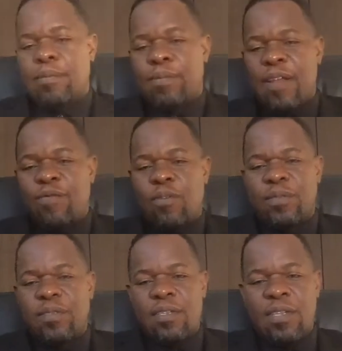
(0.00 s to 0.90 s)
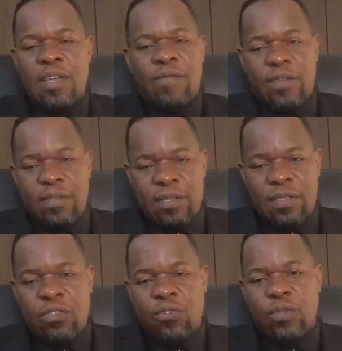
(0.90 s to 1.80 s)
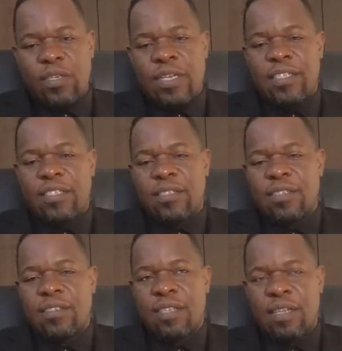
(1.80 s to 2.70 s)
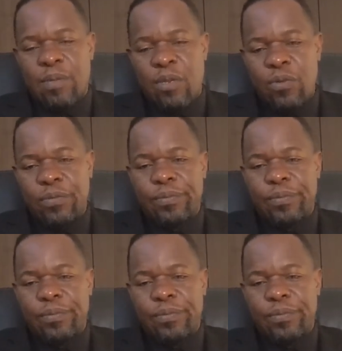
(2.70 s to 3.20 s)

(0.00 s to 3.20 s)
platforms. If you have an issue getting it, let me know.